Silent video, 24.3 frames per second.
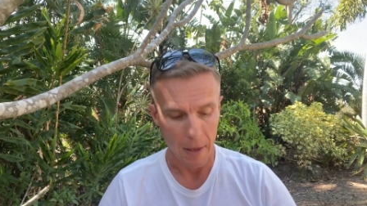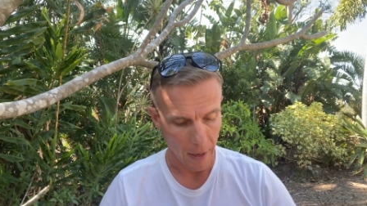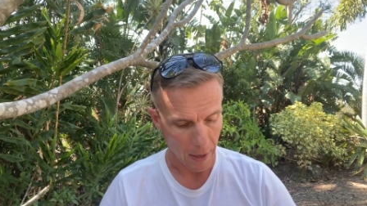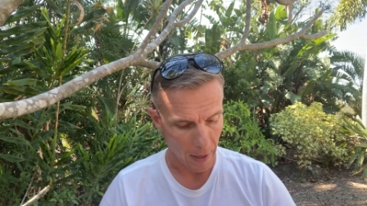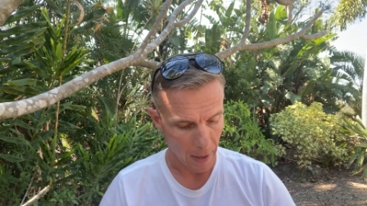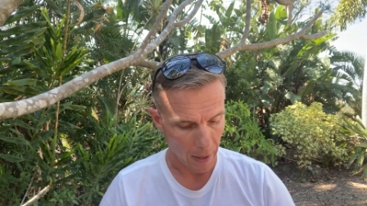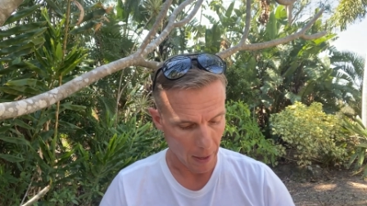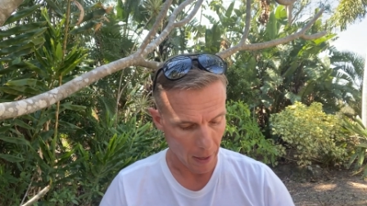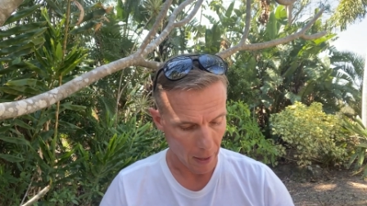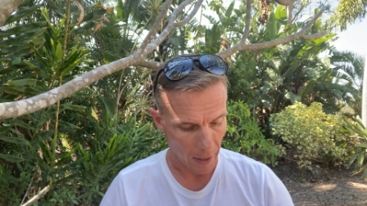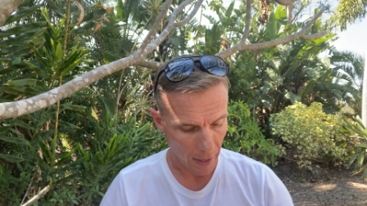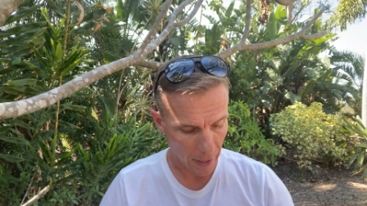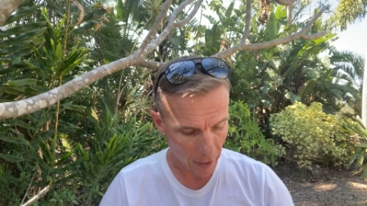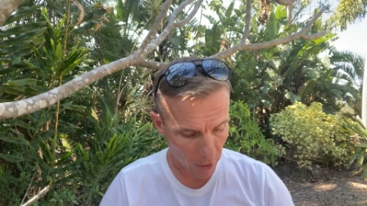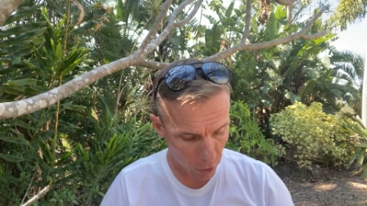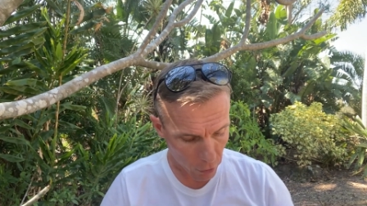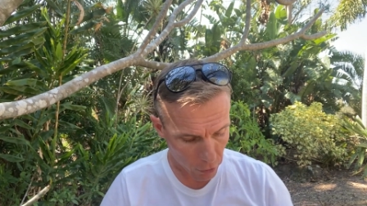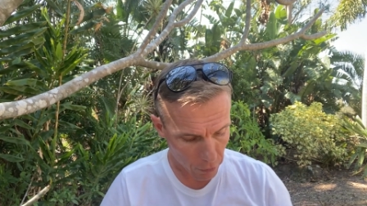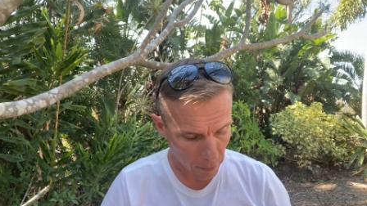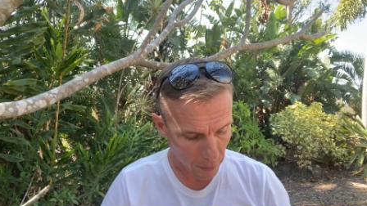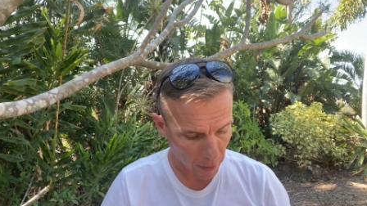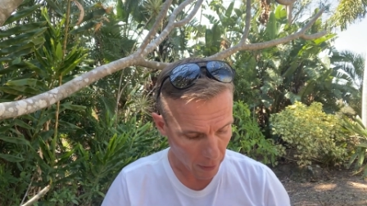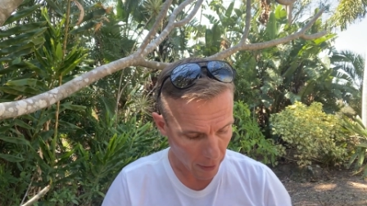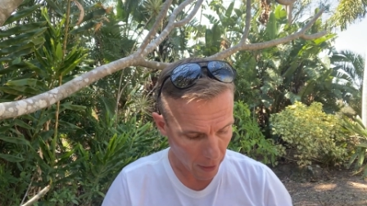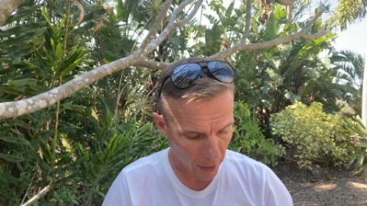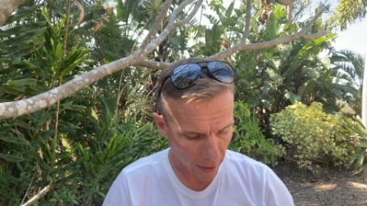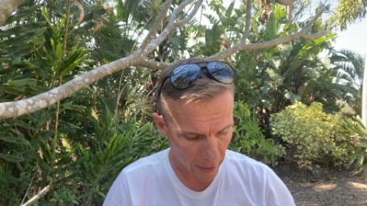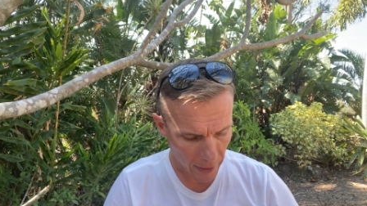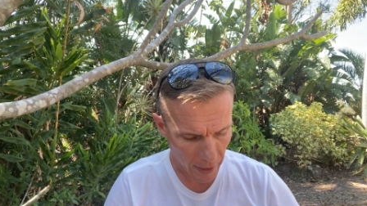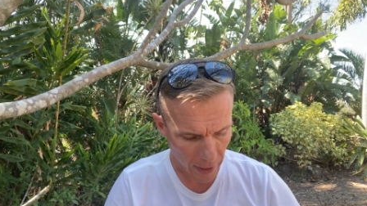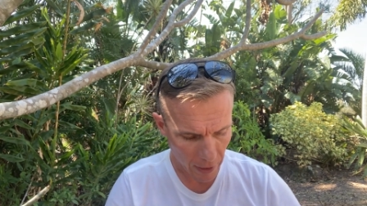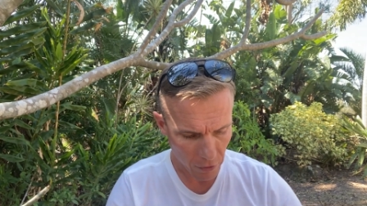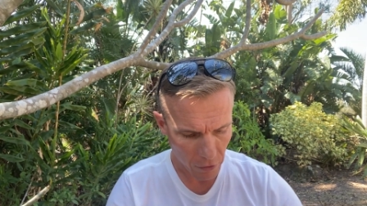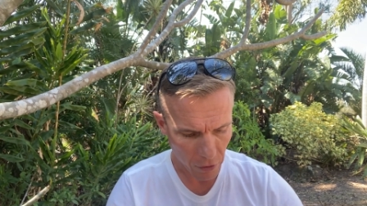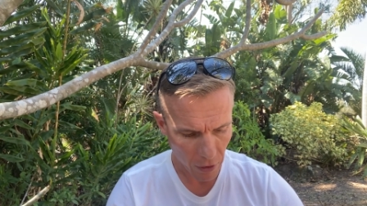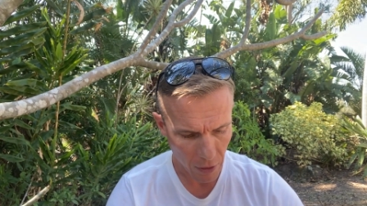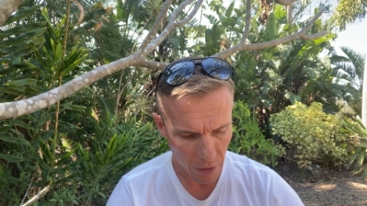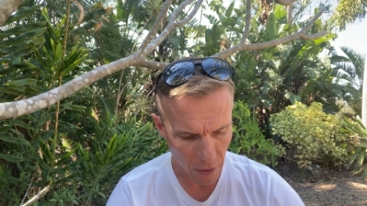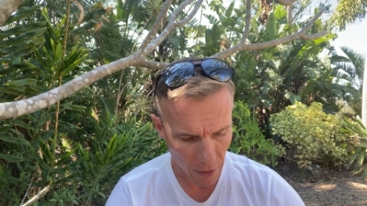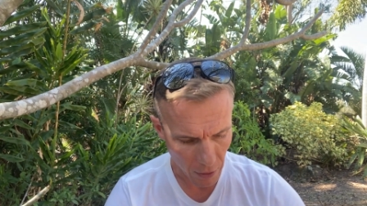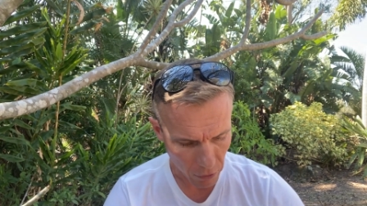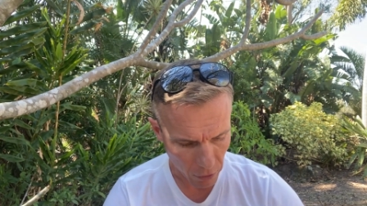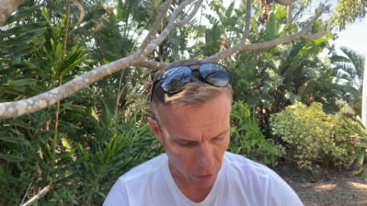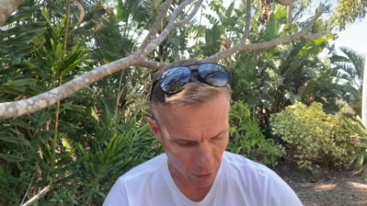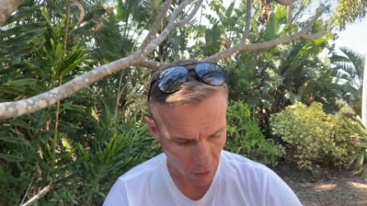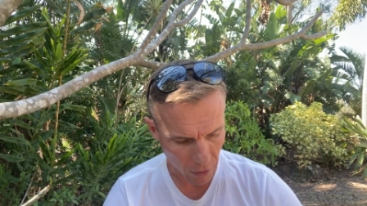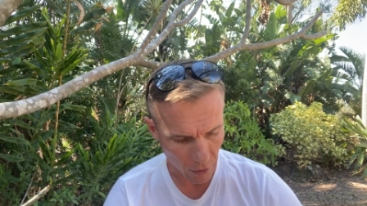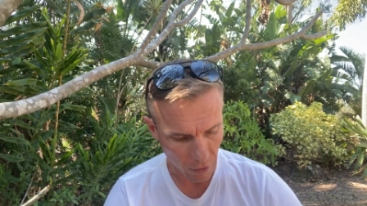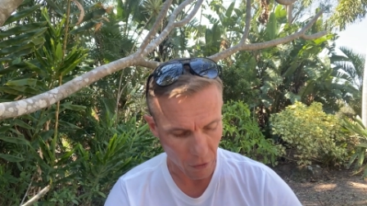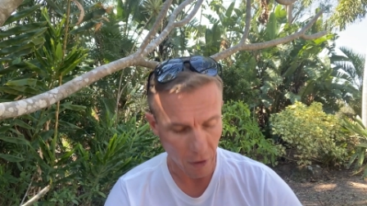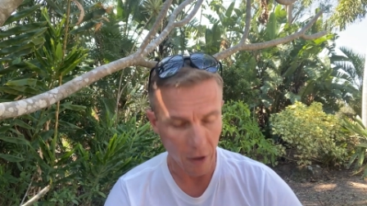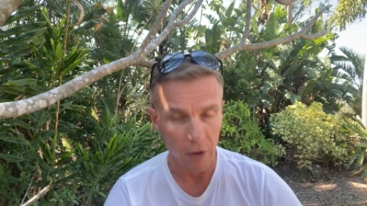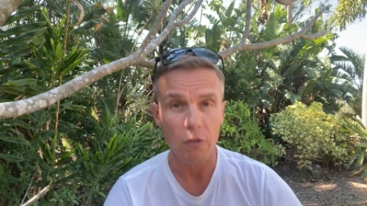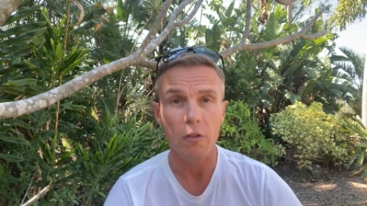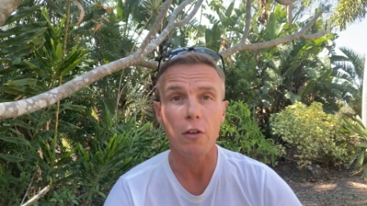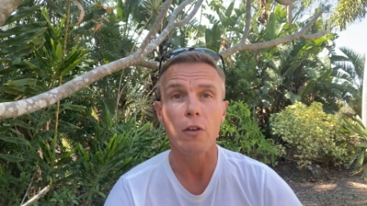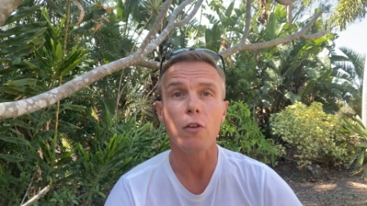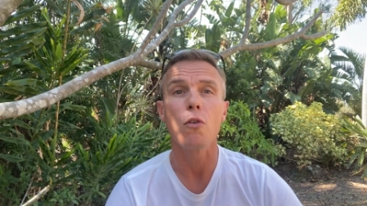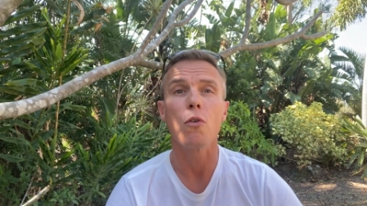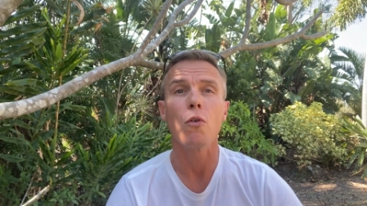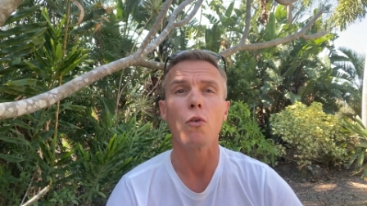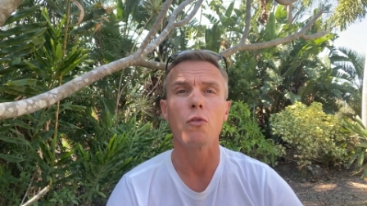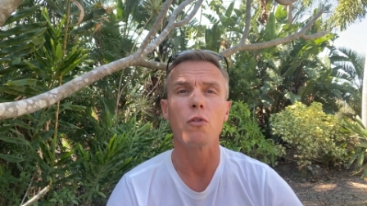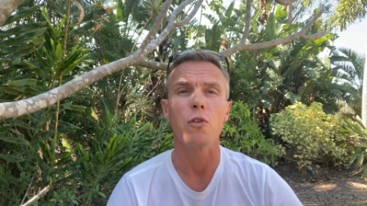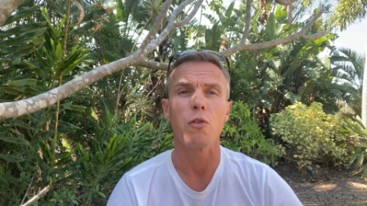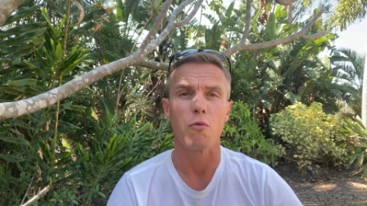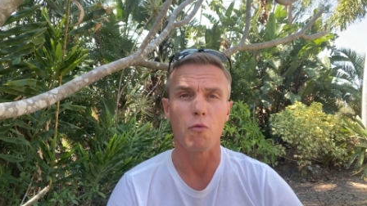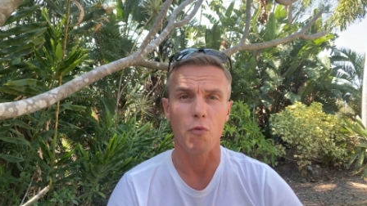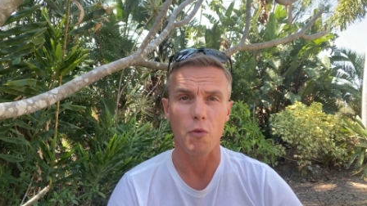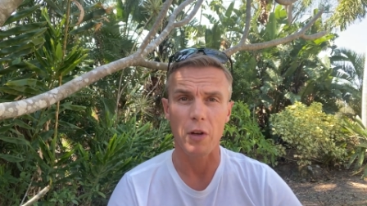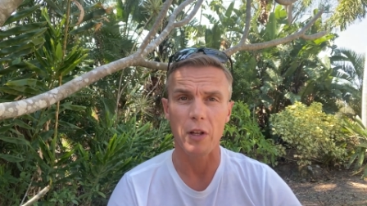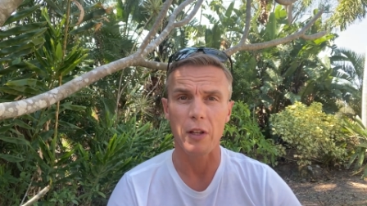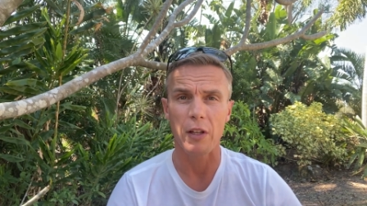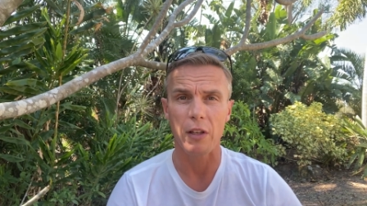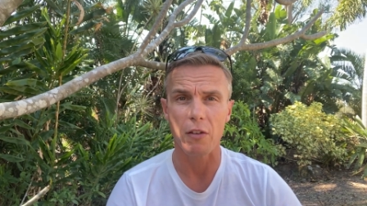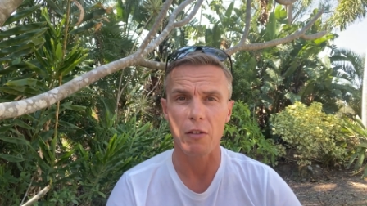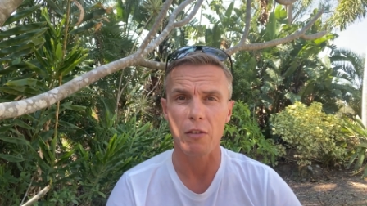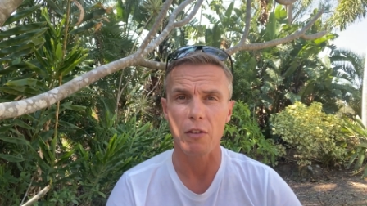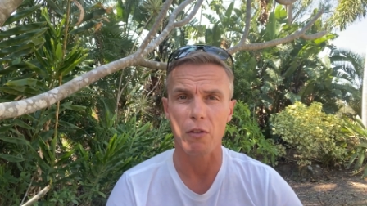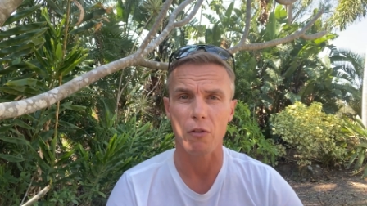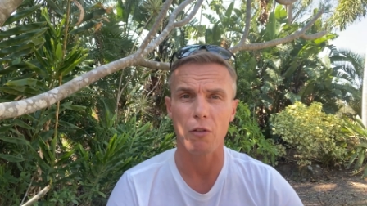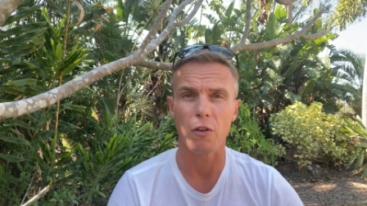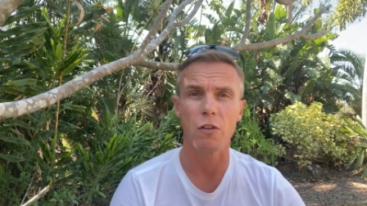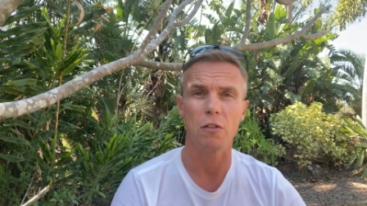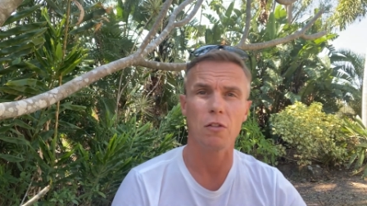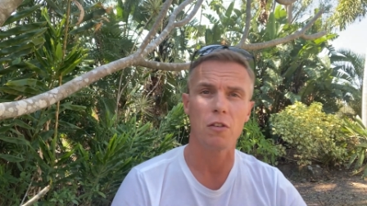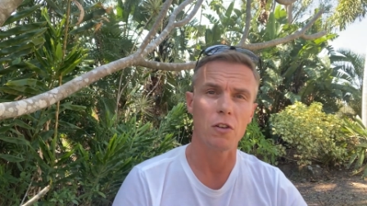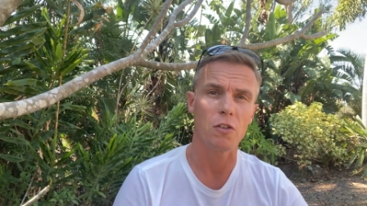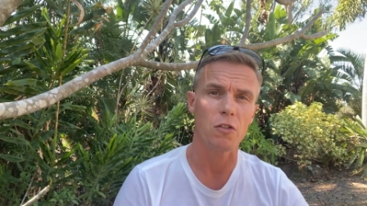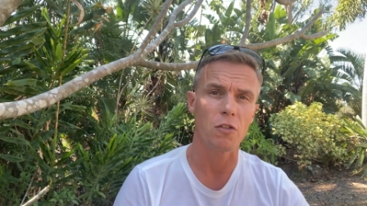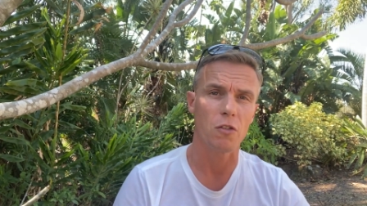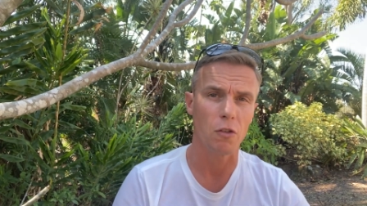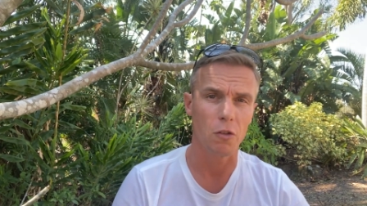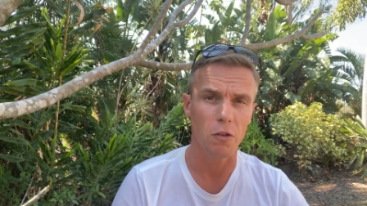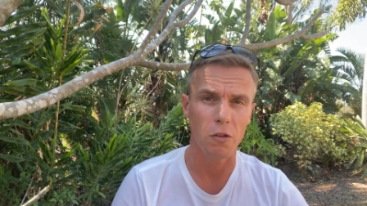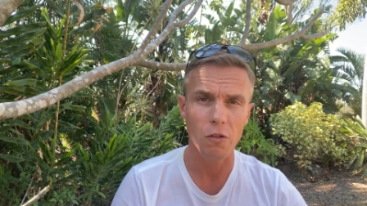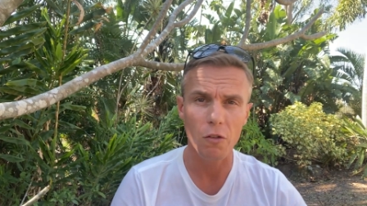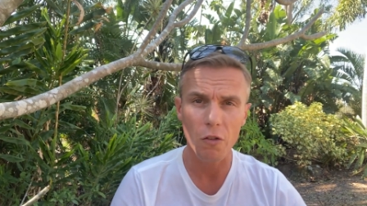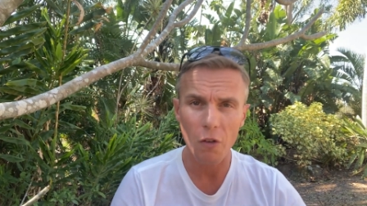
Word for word: Uh, and ultimately, I can't see things like this actually causing really serious issues,